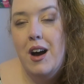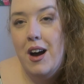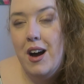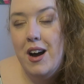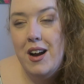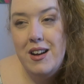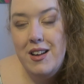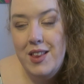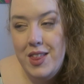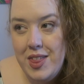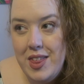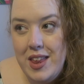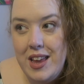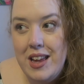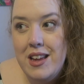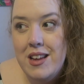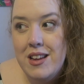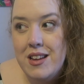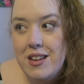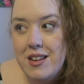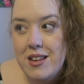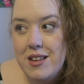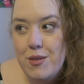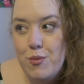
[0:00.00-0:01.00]
I
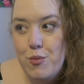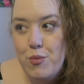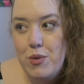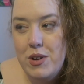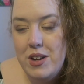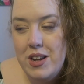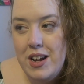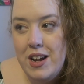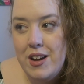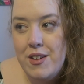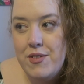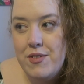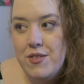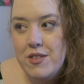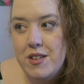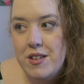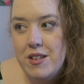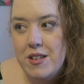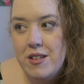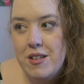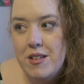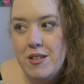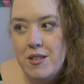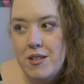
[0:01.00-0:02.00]
think we'd have
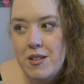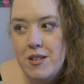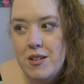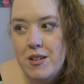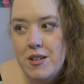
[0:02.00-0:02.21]
to